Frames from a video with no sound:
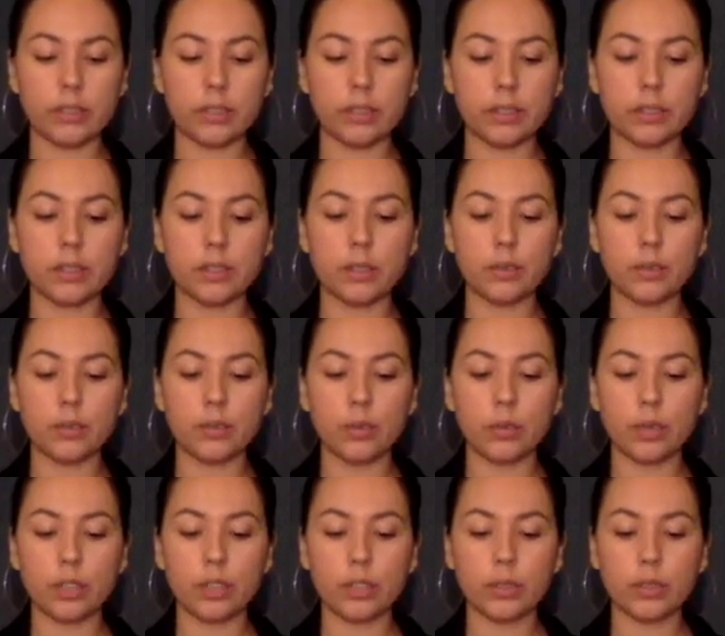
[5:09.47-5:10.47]
there is a
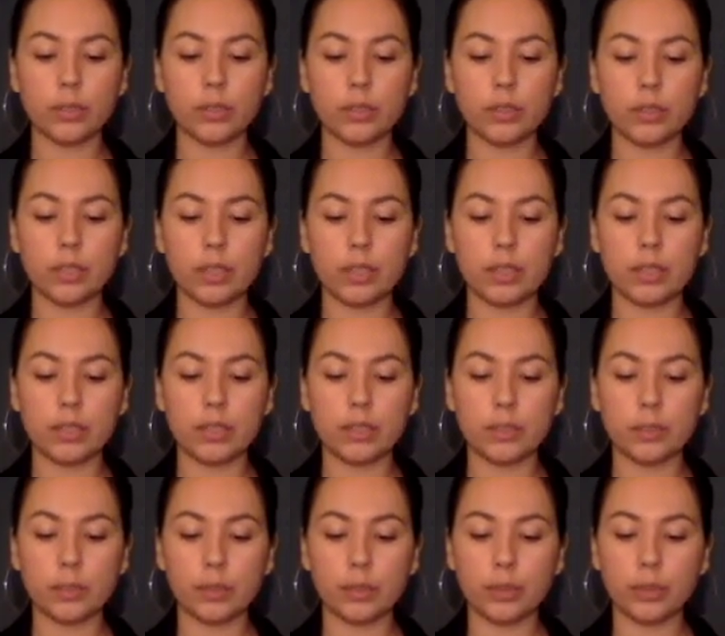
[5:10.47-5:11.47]
4-year-old and his
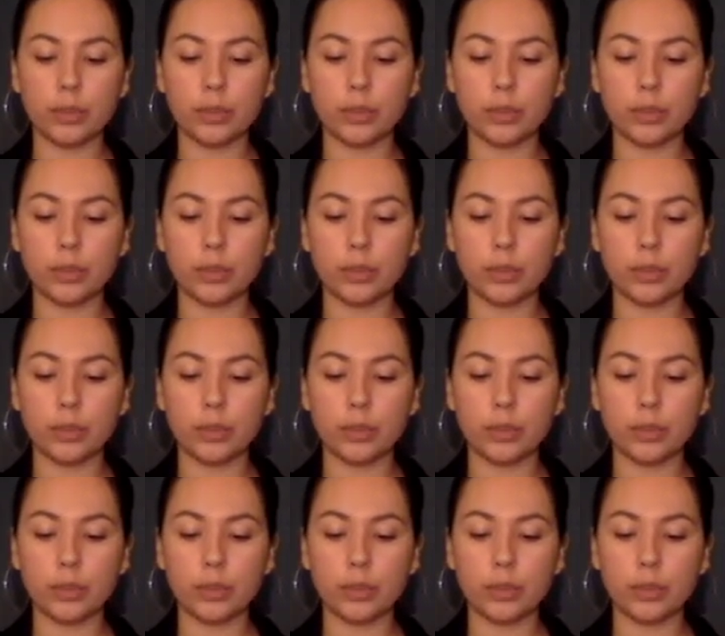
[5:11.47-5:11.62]
brother